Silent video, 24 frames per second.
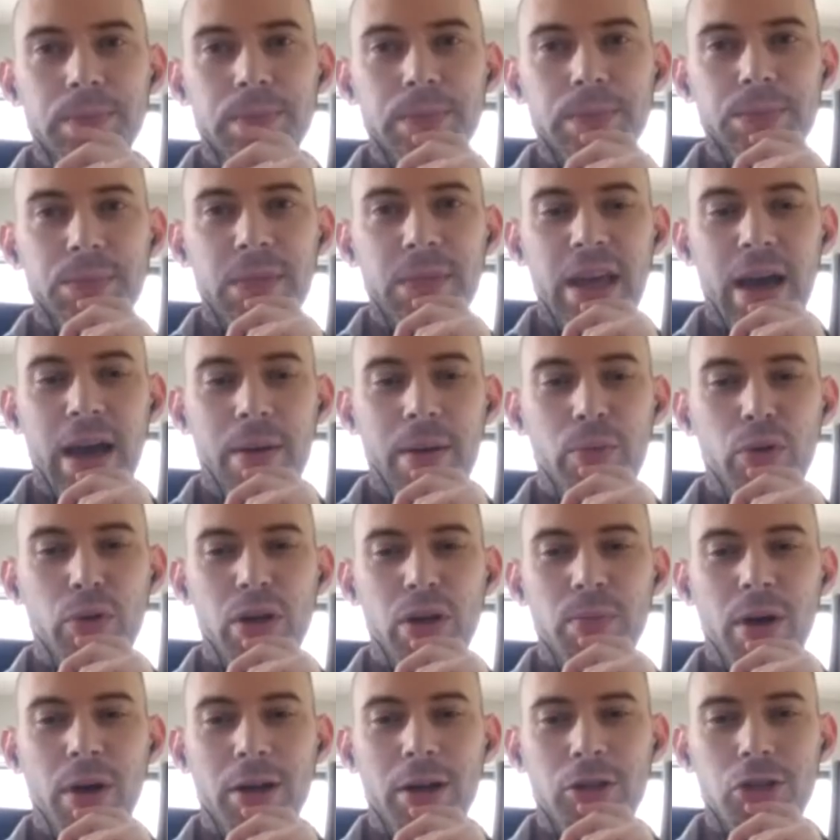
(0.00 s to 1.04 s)
Yeah, pretty
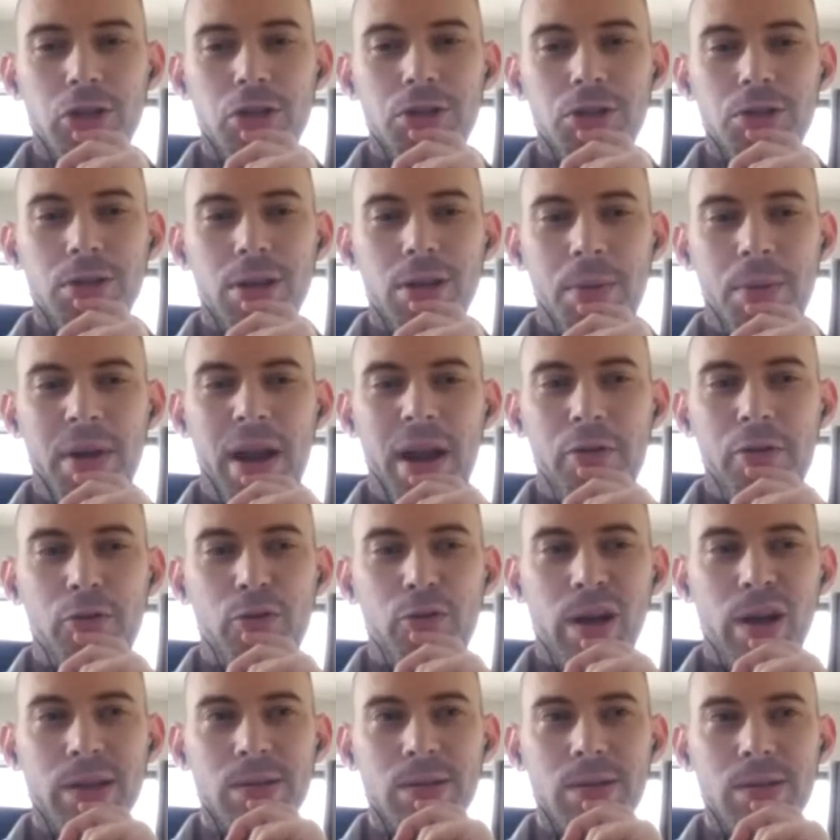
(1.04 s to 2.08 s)
much. I mean, I have
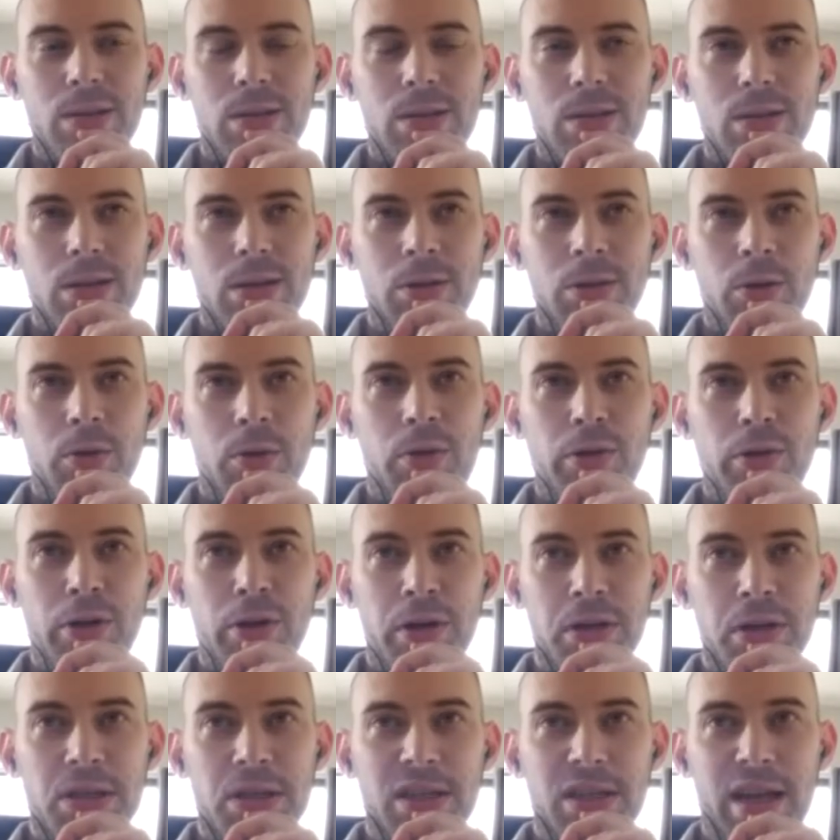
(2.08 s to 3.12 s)
friends in their
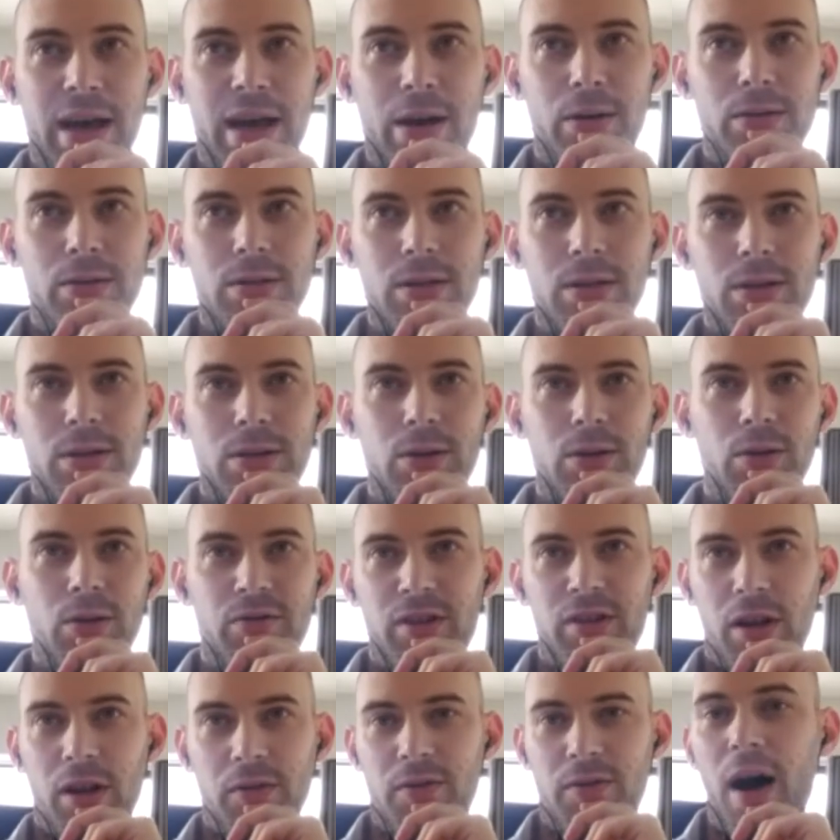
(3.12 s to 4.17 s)
30s now who have
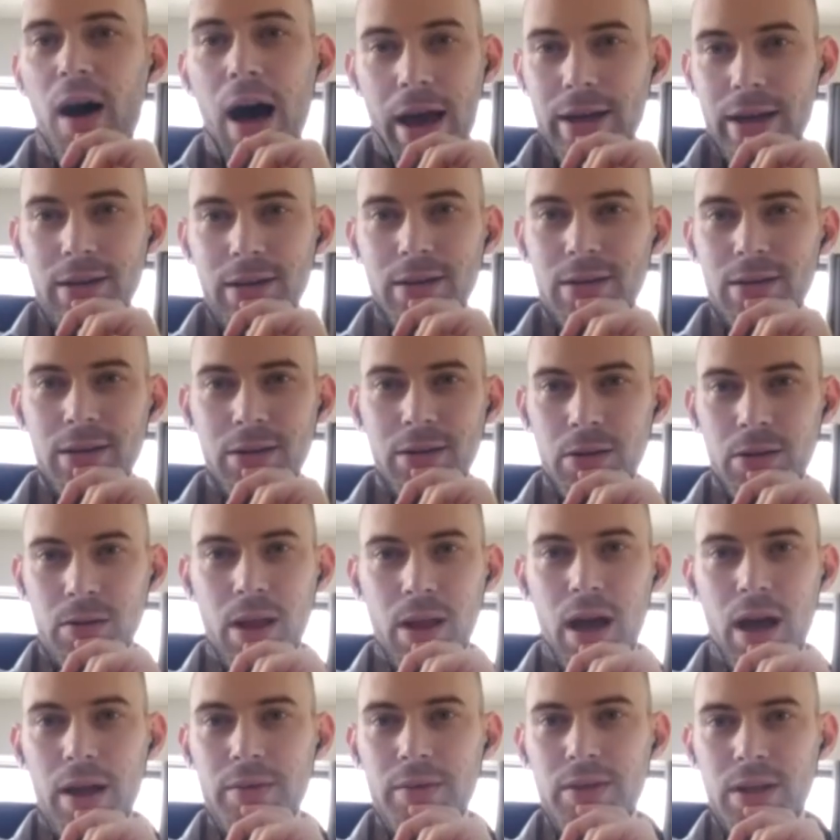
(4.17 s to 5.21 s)
done fine in their
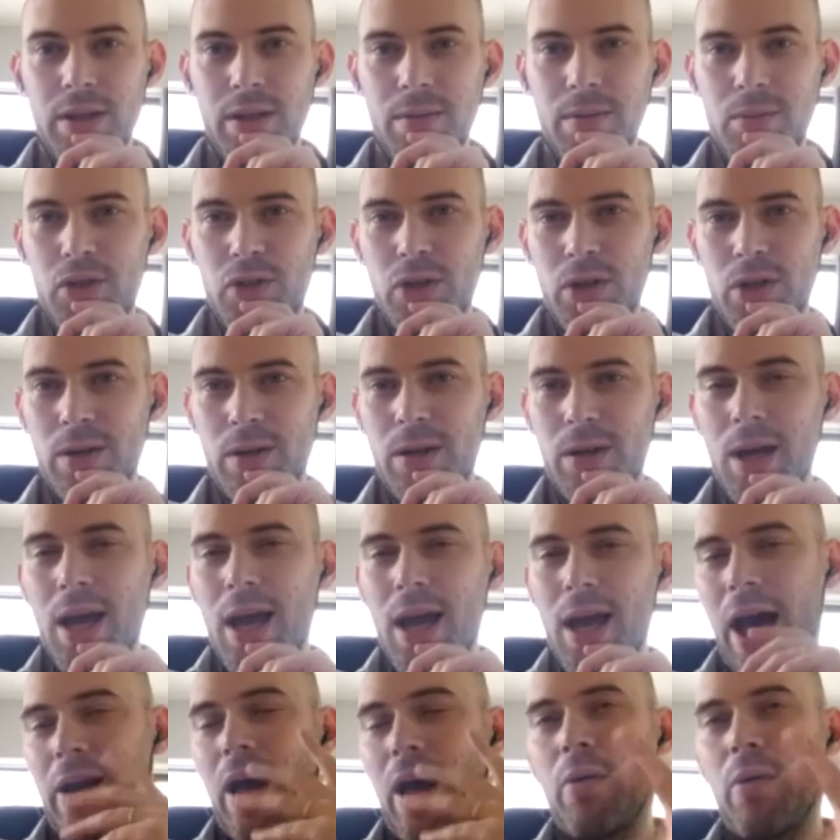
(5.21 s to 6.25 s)
lives. And I'm sure,
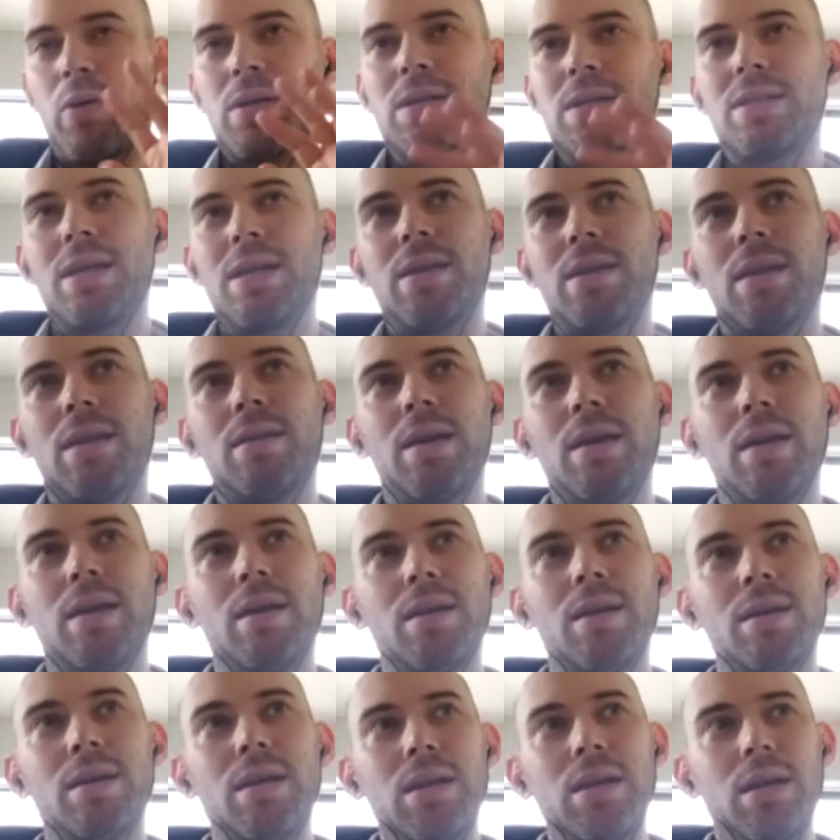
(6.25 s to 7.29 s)
I wouldn't say that
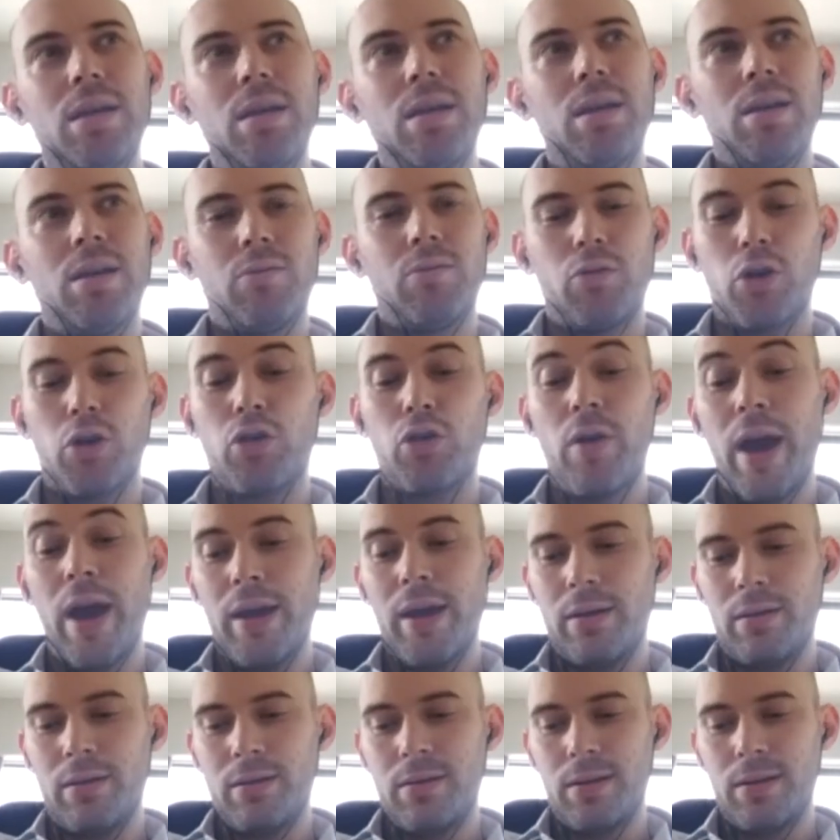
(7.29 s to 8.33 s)
they
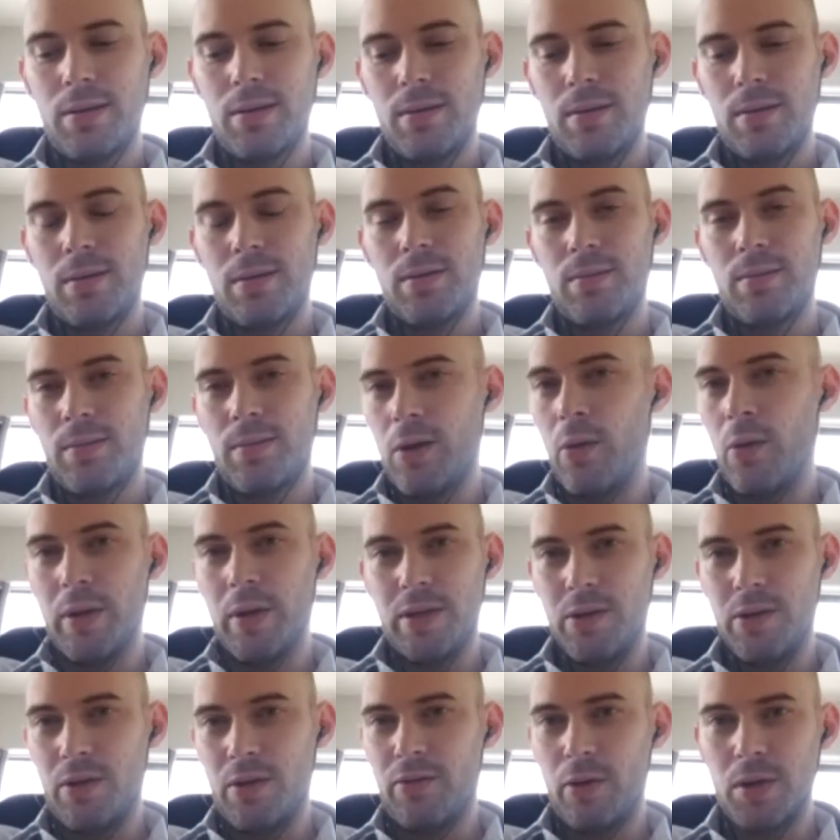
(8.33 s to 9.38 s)
regret going
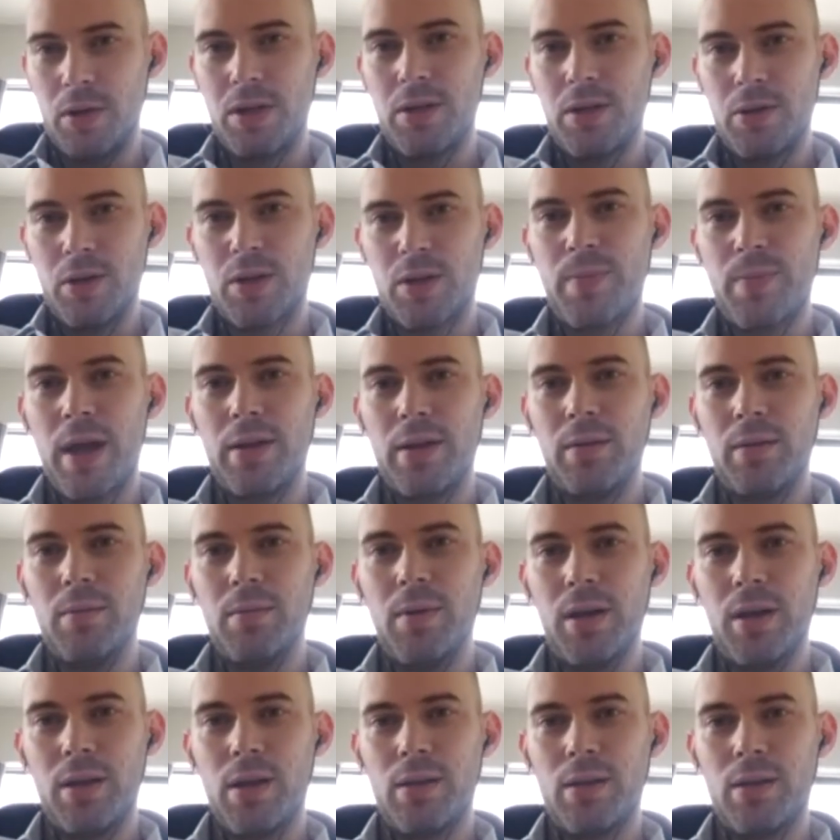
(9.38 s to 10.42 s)
to university or spending the
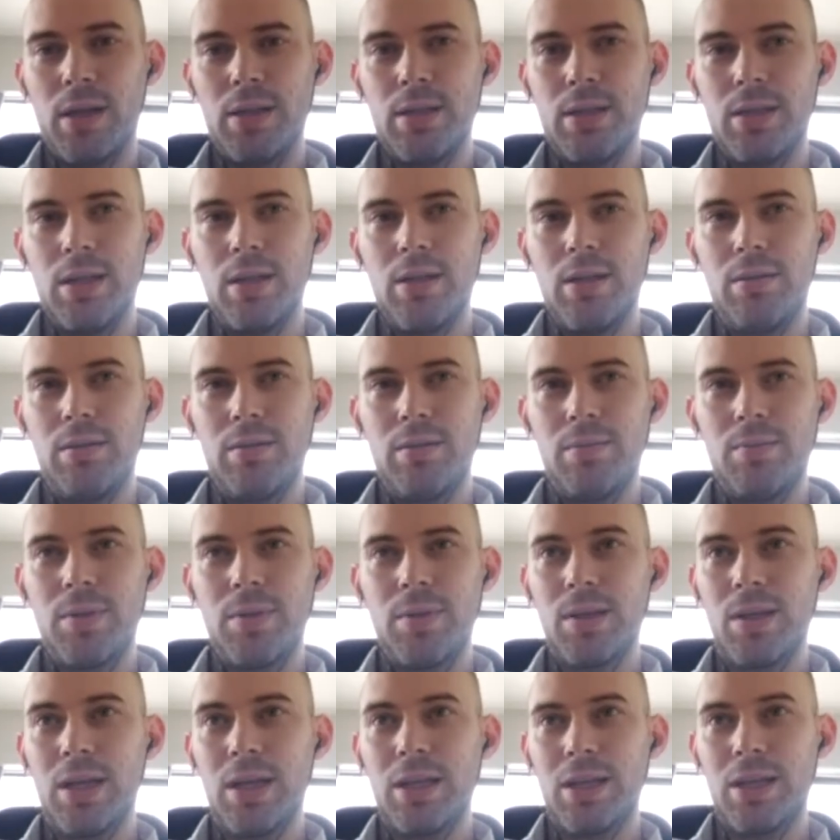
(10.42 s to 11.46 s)
money that they did,
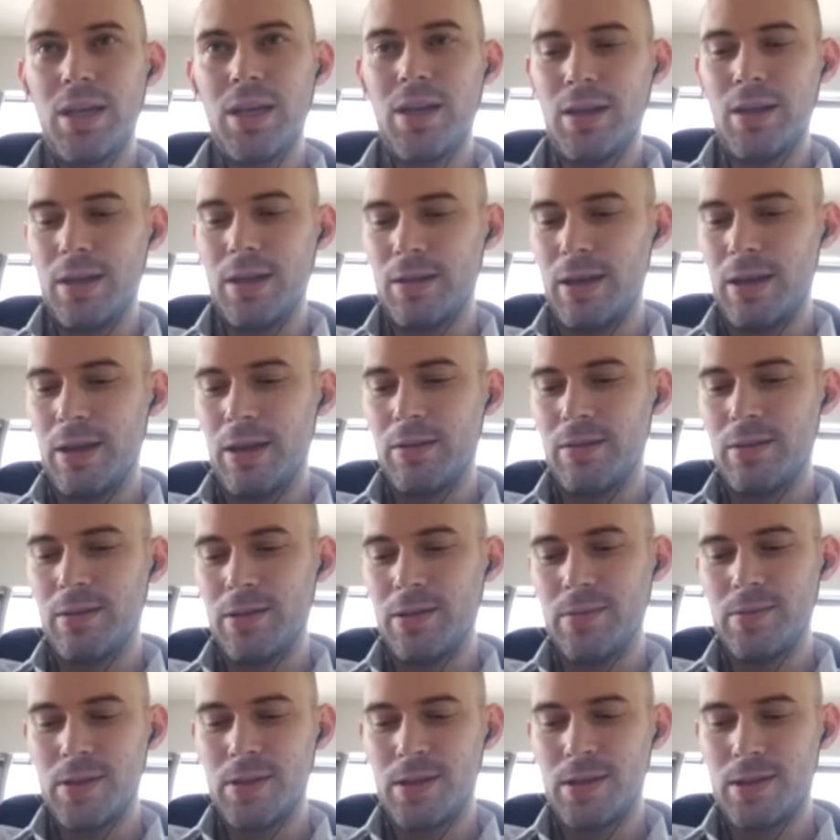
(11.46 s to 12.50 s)
but like, yeah, like
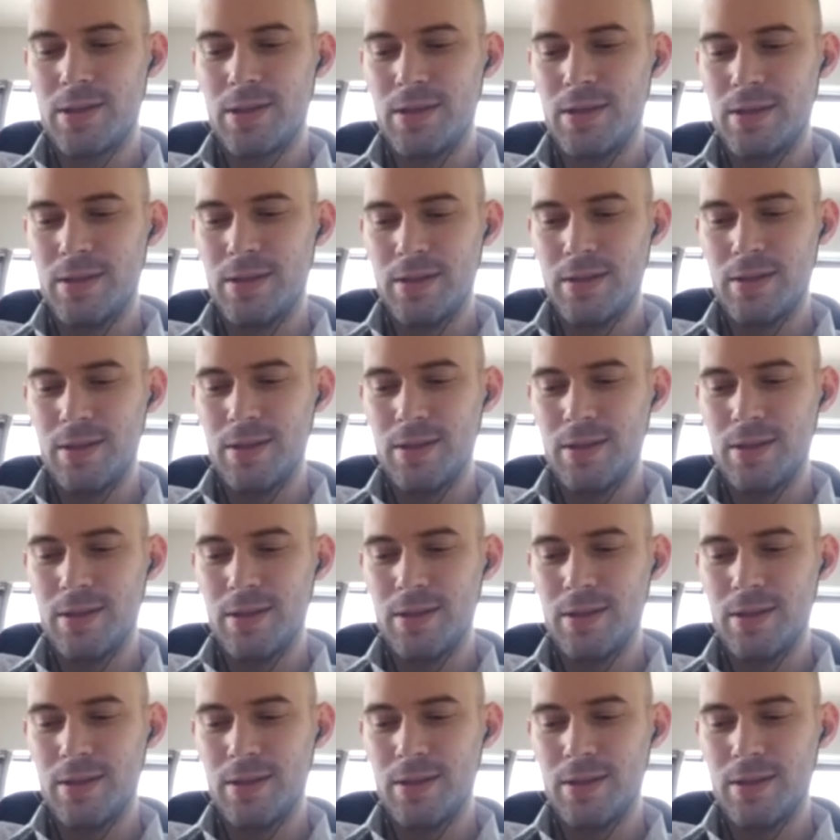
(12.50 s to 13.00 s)
they're just